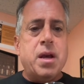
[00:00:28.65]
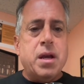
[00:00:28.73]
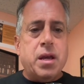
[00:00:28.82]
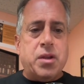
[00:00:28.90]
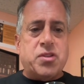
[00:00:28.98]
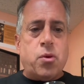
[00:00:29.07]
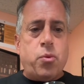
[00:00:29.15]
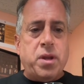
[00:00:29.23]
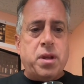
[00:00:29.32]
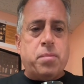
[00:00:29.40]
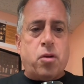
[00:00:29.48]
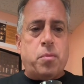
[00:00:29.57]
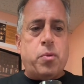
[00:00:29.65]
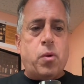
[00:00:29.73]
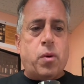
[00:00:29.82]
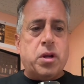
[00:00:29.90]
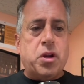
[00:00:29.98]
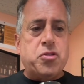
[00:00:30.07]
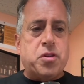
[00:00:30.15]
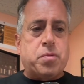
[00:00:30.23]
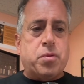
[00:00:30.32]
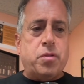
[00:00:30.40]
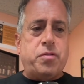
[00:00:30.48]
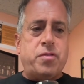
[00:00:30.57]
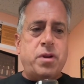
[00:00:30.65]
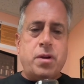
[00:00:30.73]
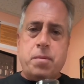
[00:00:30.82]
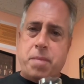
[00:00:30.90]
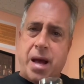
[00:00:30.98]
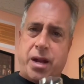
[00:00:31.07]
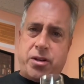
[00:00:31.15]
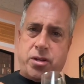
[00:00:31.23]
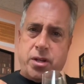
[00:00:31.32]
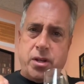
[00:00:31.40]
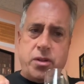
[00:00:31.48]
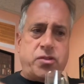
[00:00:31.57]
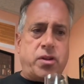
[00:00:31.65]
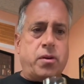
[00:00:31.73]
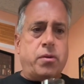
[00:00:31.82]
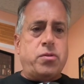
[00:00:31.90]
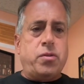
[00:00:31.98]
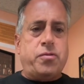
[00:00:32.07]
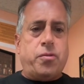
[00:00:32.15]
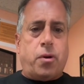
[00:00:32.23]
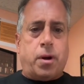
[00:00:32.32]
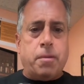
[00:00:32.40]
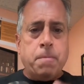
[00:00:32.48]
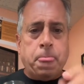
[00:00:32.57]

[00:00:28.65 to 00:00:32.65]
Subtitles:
It is a wheated bourbon, 100 proof, batch 024,